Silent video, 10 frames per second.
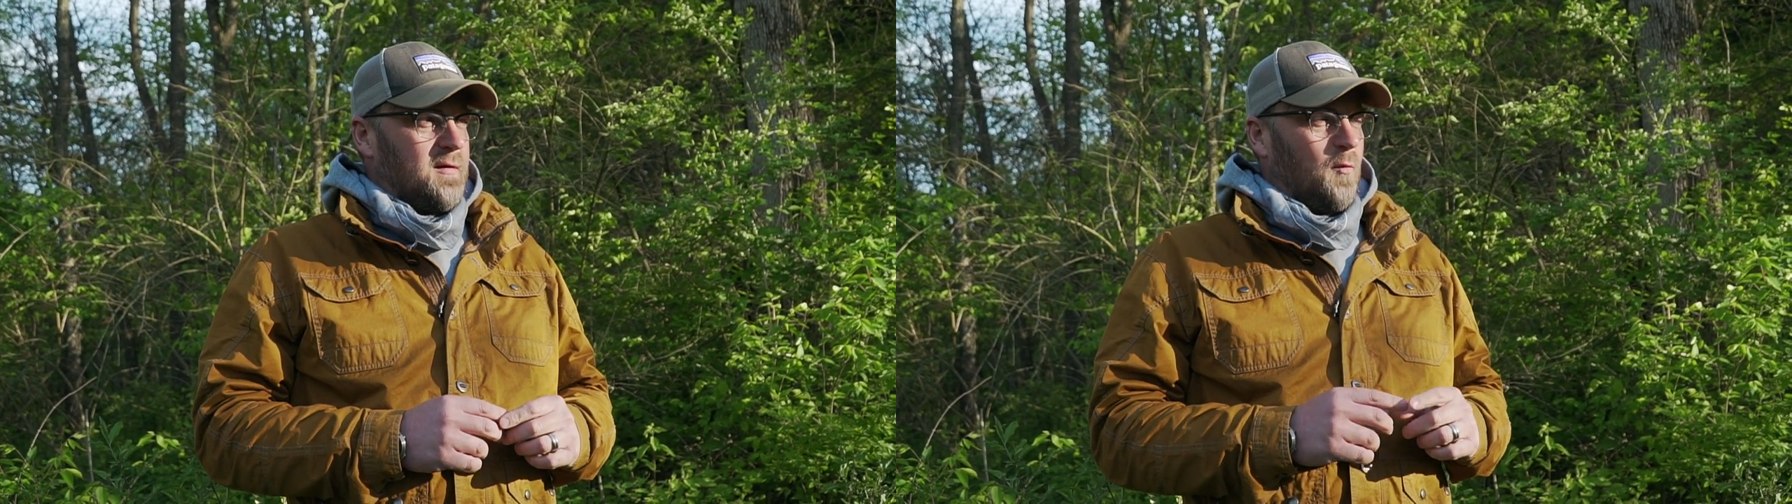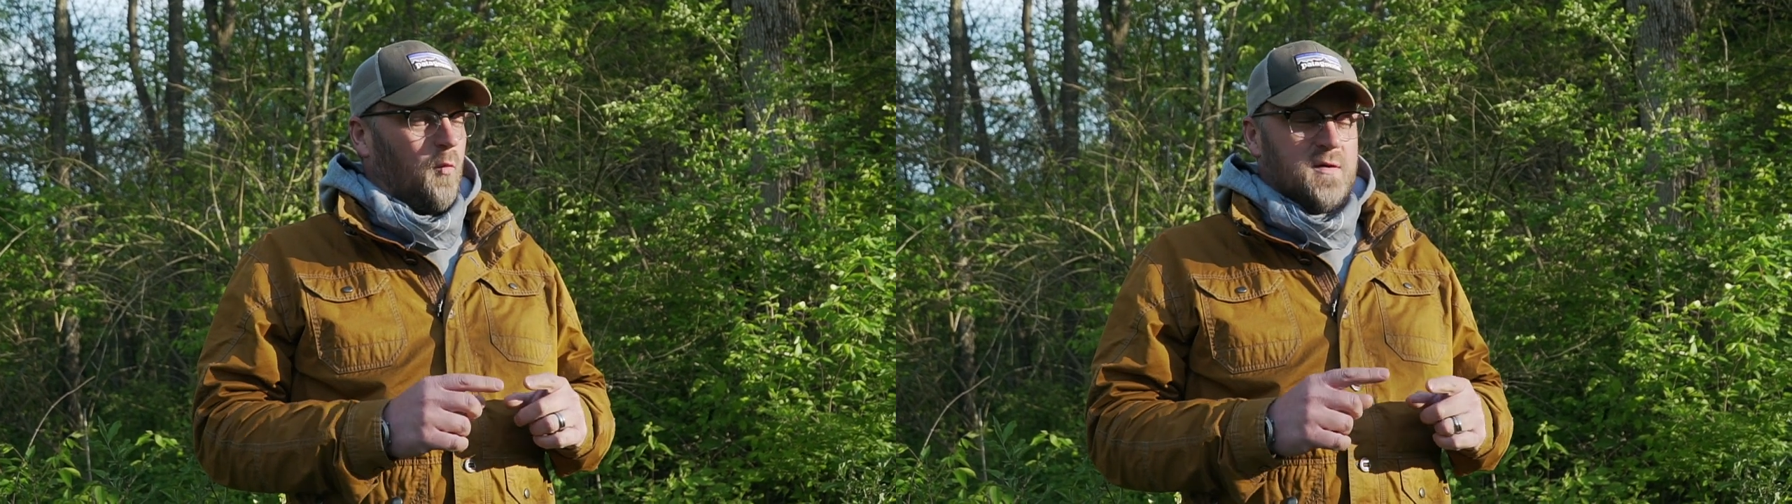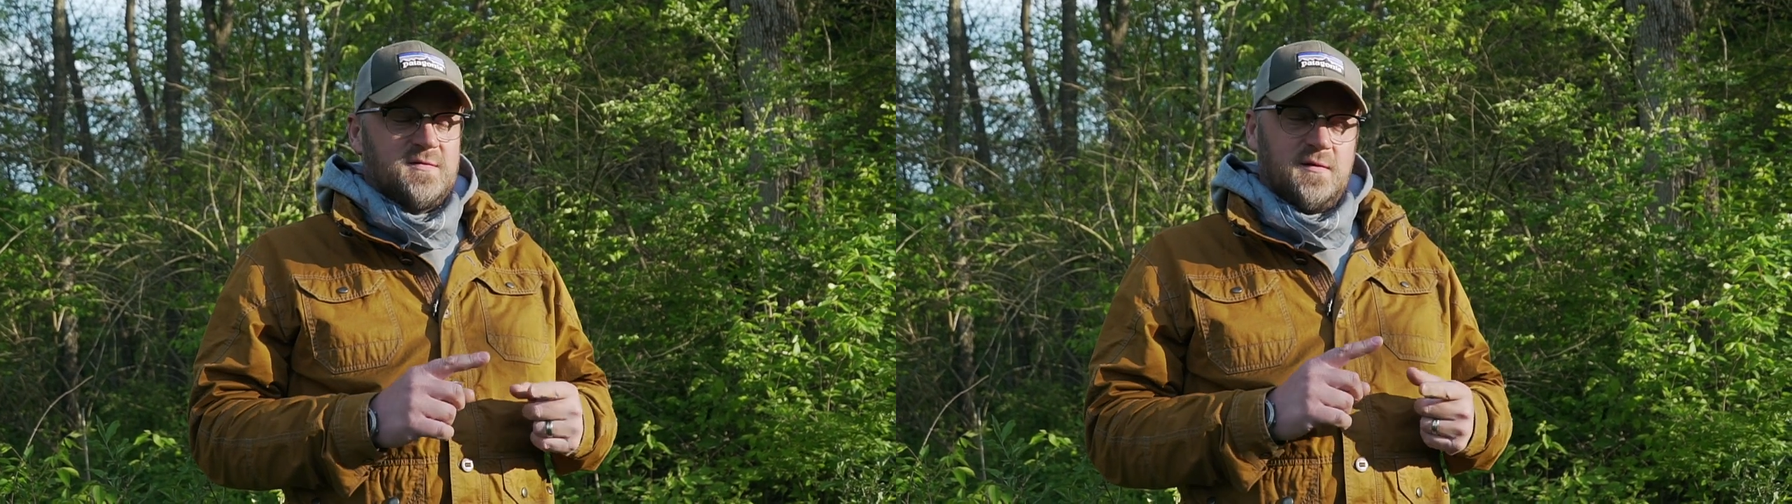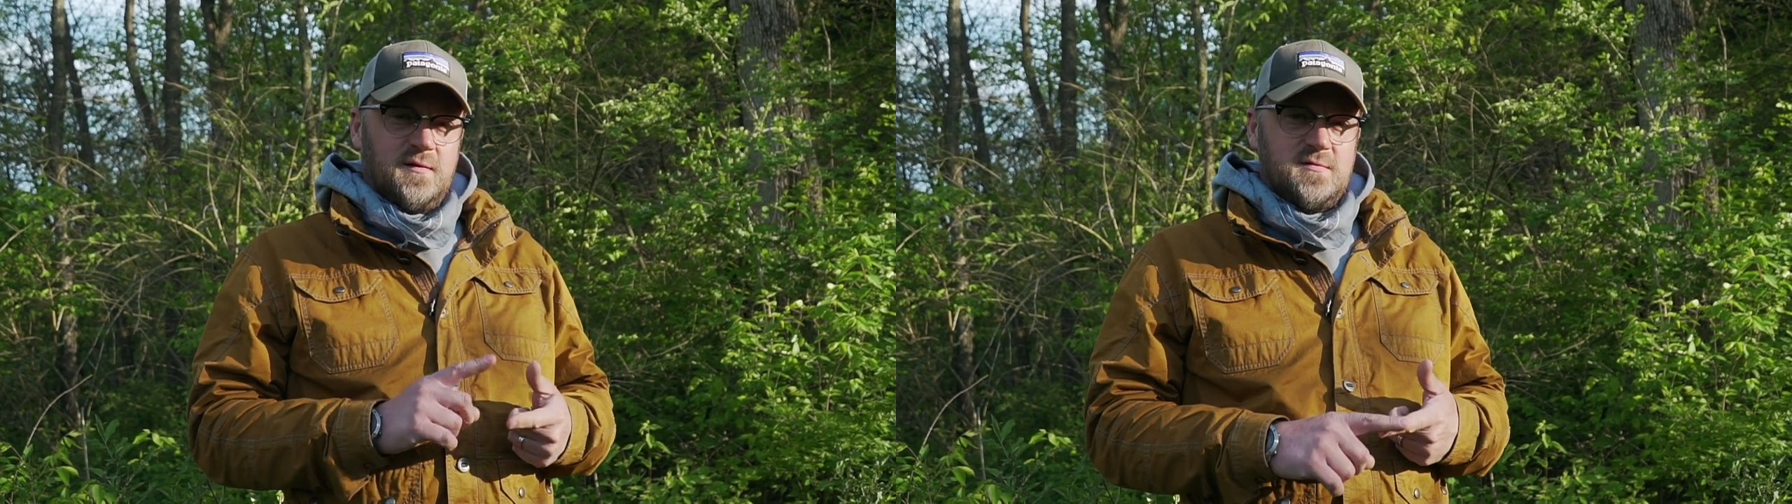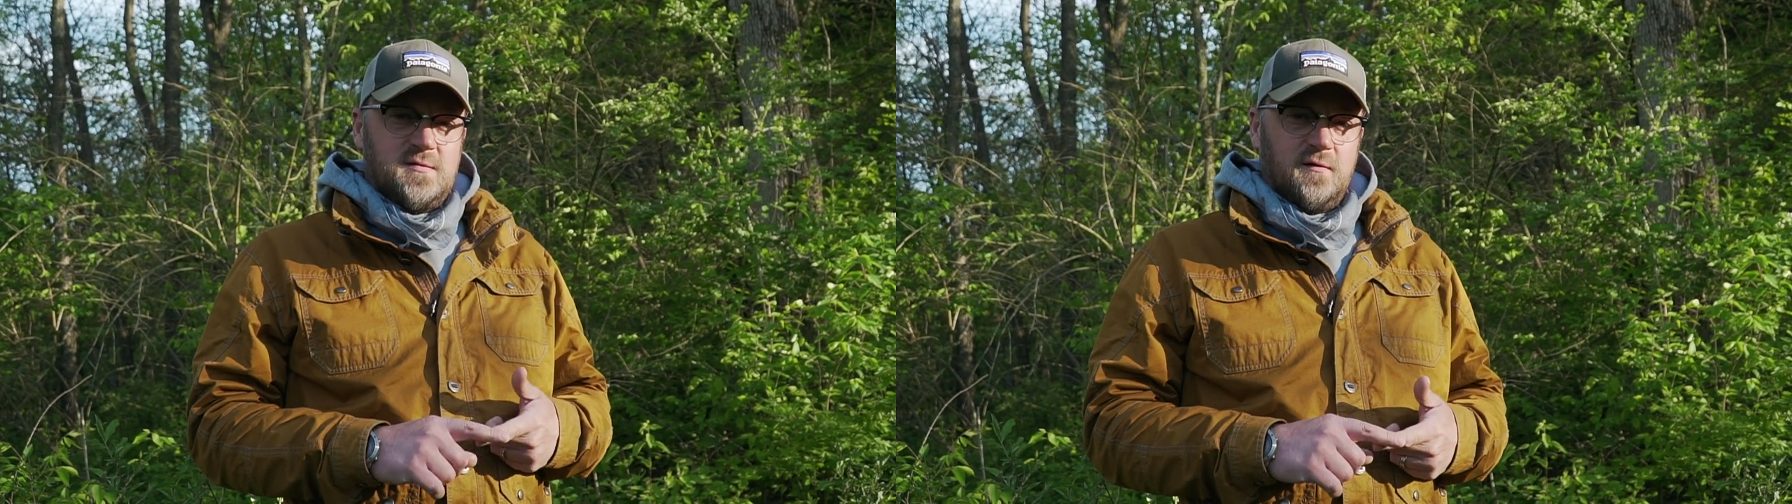it wasn't
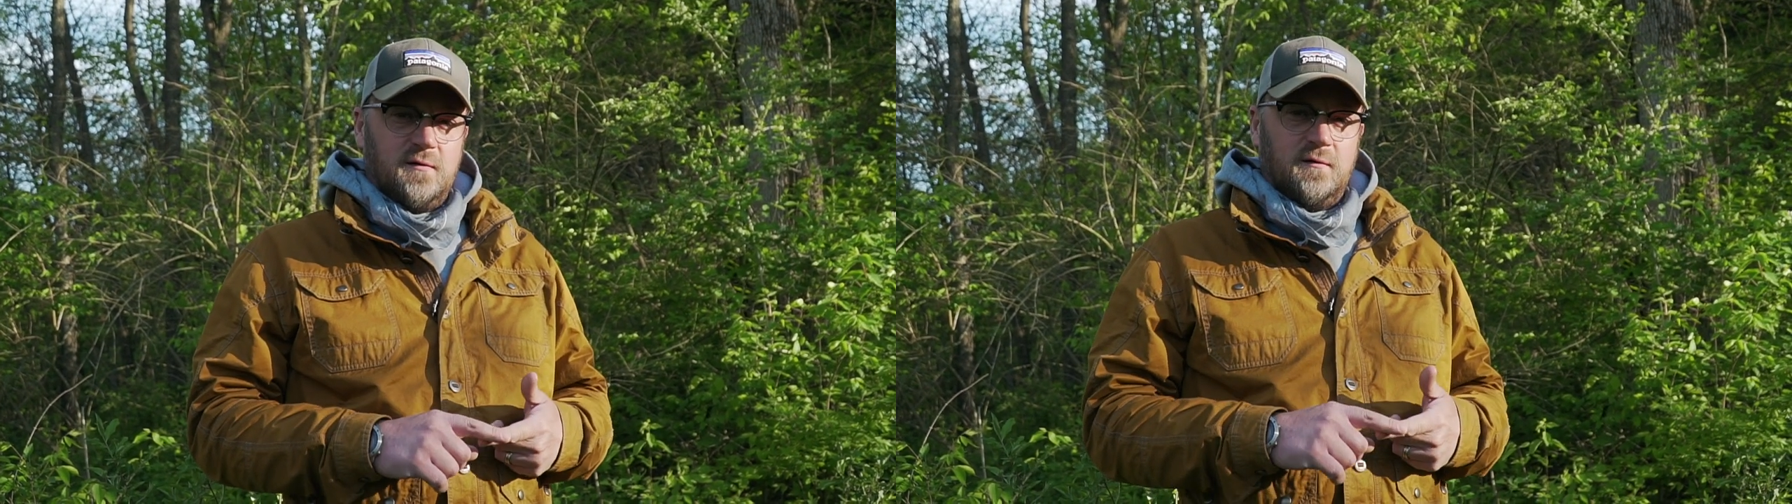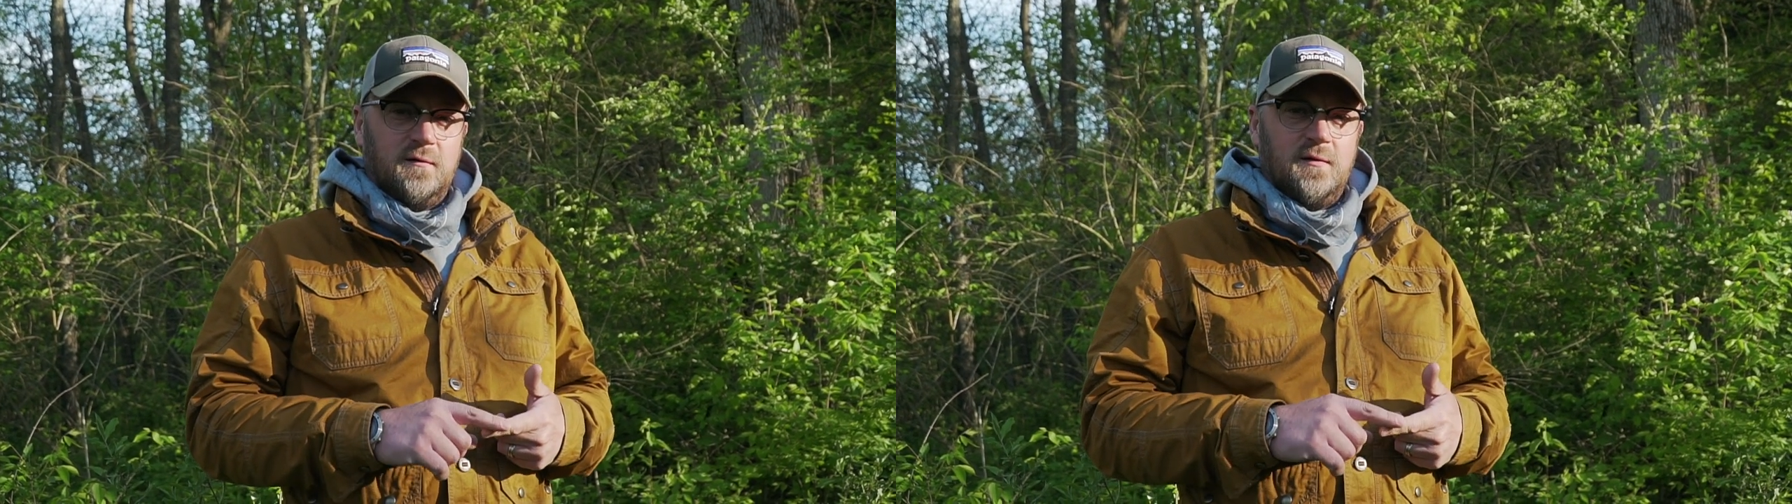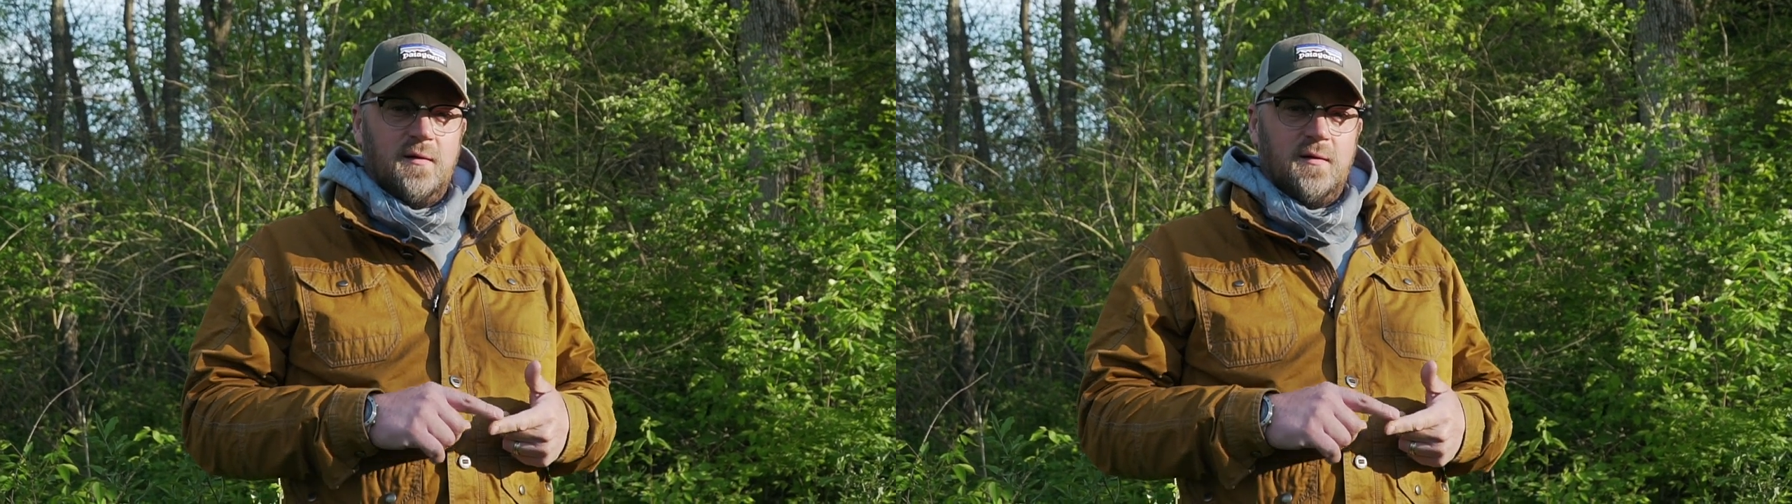until